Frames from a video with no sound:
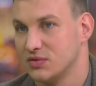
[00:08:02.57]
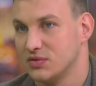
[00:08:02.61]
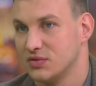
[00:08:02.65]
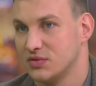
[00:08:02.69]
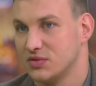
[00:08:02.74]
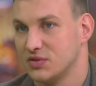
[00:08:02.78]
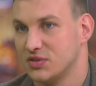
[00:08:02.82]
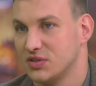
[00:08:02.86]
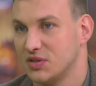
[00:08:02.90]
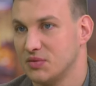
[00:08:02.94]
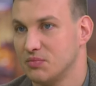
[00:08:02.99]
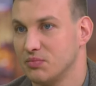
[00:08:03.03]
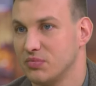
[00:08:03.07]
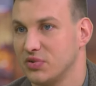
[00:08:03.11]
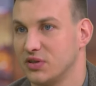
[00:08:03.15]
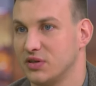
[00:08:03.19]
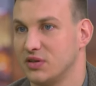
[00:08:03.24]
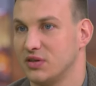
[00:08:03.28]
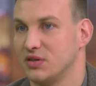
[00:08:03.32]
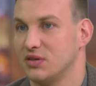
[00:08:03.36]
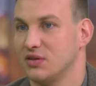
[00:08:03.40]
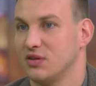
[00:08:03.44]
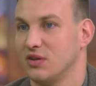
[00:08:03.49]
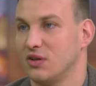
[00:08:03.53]

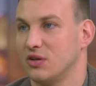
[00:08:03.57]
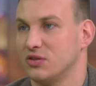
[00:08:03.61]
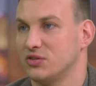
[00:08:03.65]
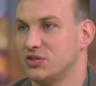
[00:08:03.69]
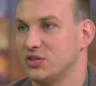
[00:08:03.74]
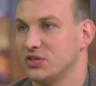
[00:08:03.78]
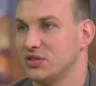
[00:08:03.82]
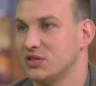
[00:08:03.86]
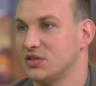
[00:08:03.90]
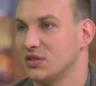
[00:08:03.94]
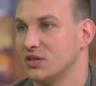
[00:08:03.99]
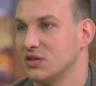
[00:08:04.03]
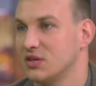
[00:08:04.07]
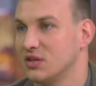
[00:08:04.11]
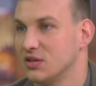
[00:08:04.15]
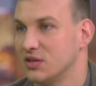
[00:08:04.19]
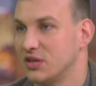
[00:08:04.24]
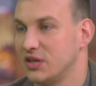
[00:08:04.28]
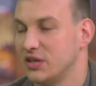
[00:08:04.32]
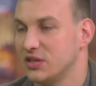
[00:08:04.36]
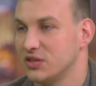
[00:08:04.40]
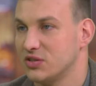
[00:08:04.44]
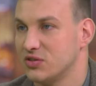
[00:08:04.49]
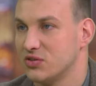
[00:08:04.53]
simply
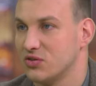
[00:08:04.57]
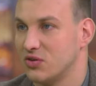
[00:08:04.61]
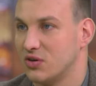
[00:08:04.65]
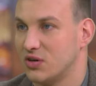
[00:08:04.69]
logistical needs